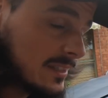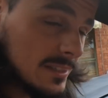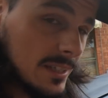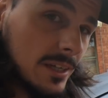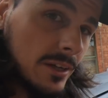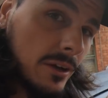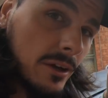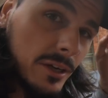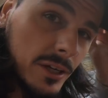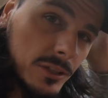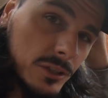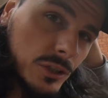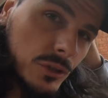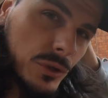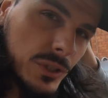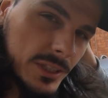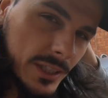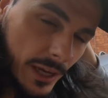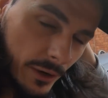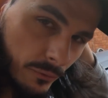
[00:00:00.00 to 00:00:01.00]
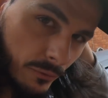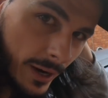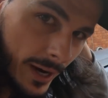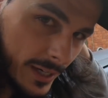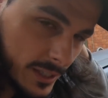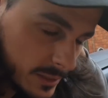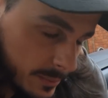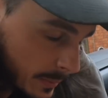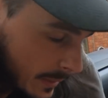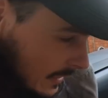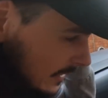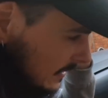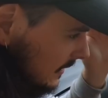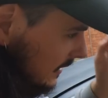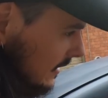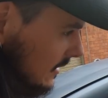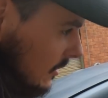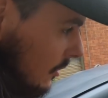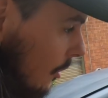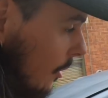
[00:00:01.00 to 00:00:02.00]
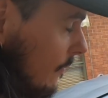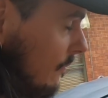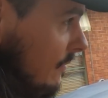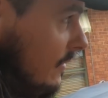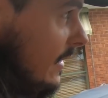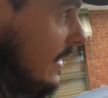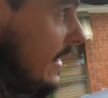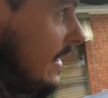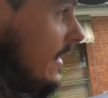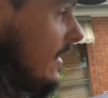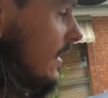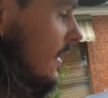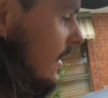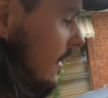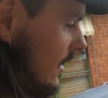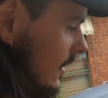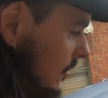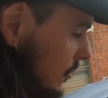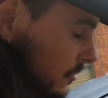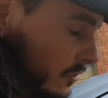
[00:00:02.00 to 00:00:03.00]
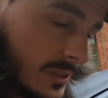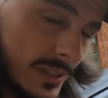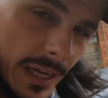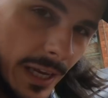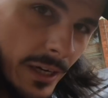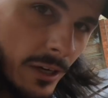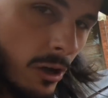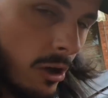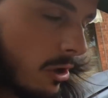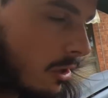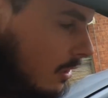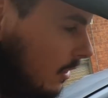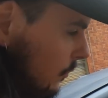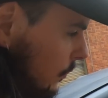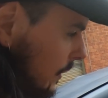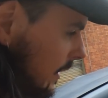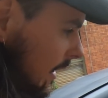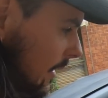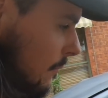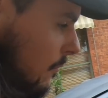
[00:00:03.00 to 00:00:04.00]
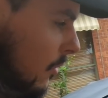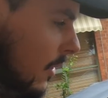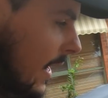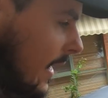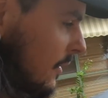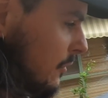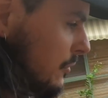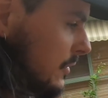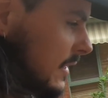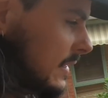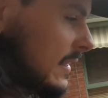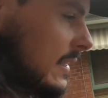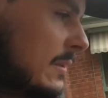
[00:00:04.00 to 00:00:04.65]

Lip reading: next thing I got to do is get rack spacers and hopefully use the inner hole and we'll get more angle than